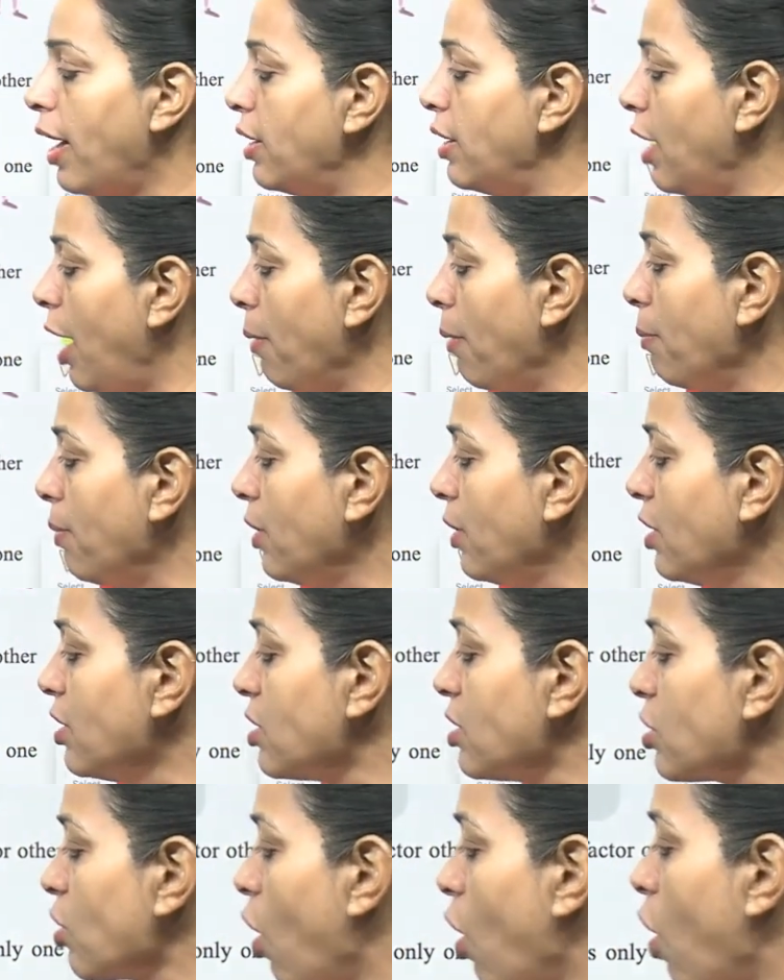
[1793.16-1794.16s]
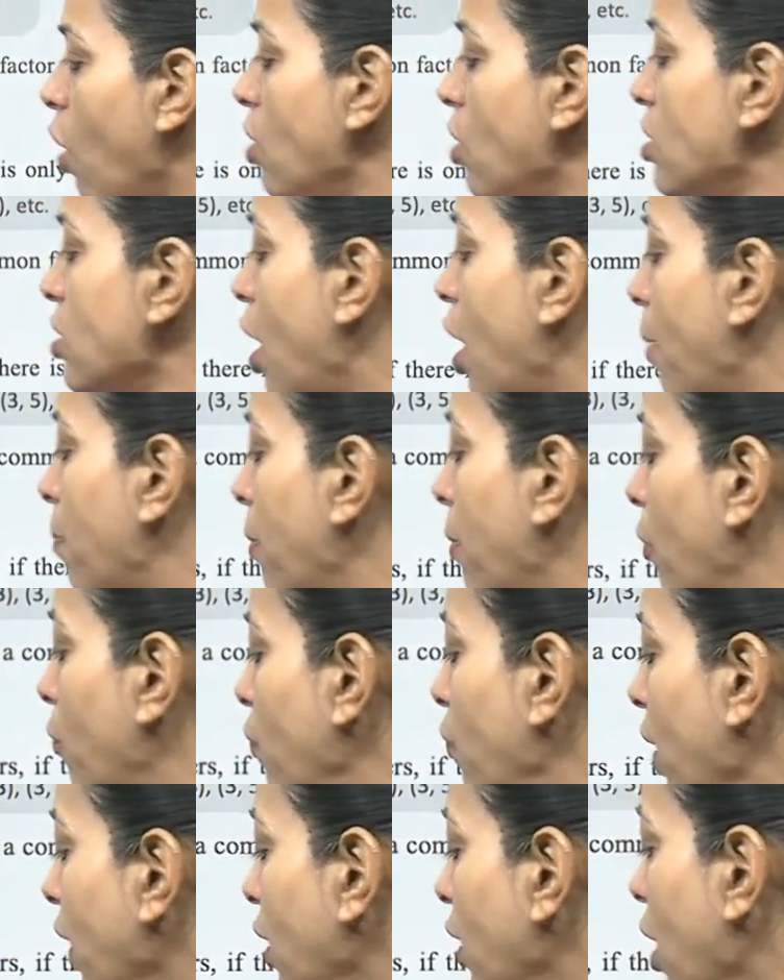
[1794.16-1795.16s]
A number is called a
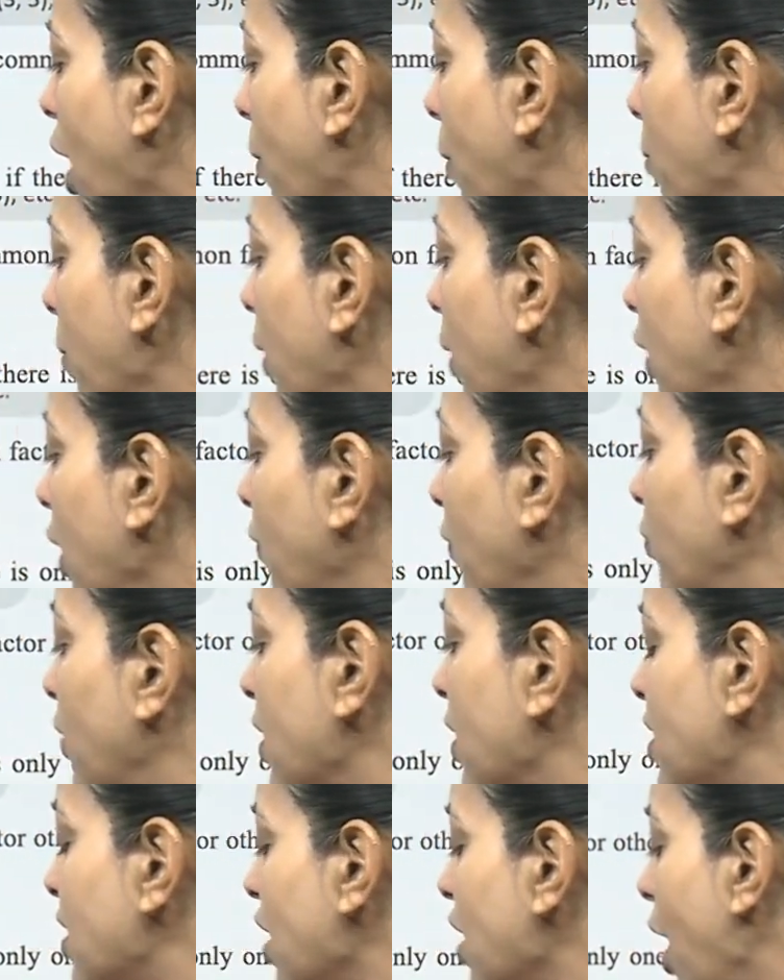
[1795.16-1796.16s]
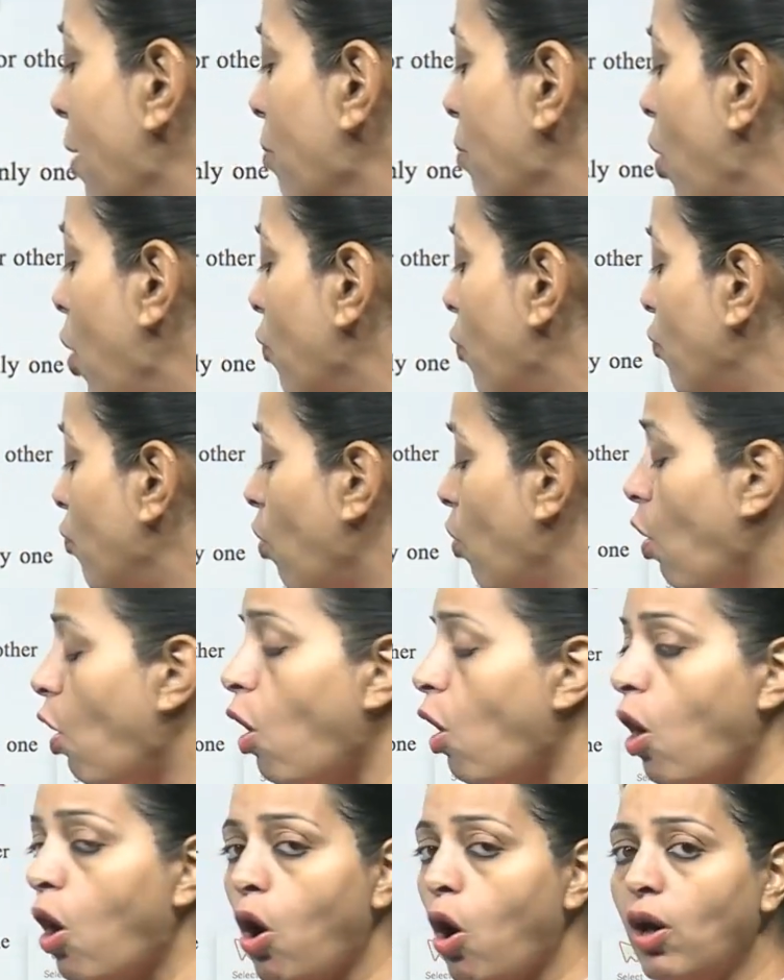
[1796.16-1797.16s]
perfect number if the sum of
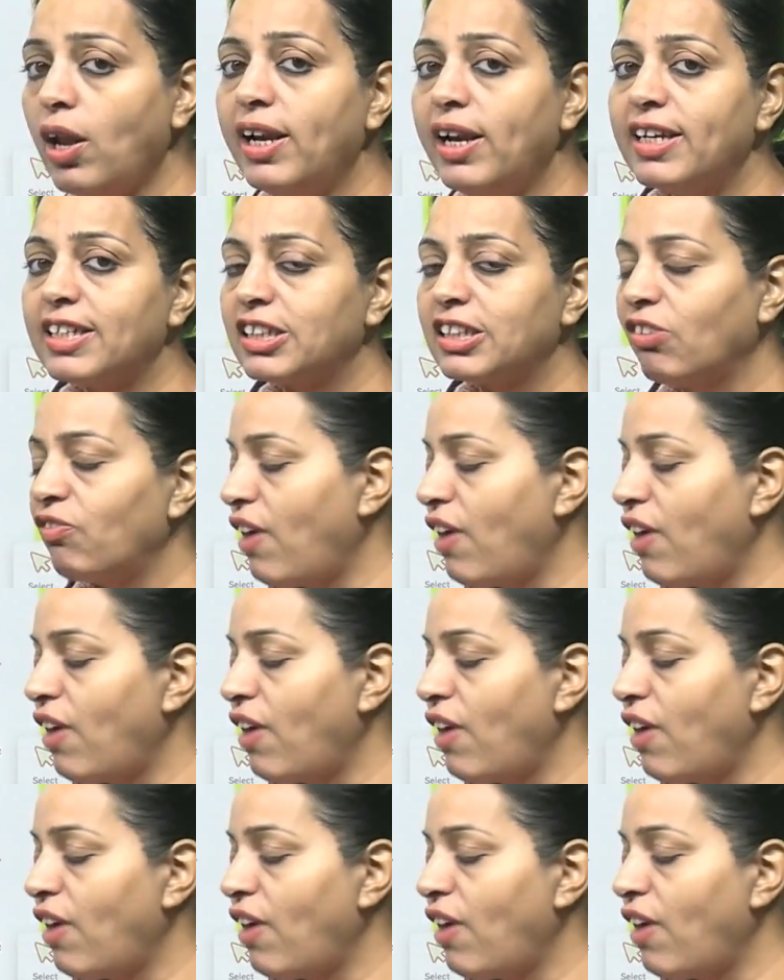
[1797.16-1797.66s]
all its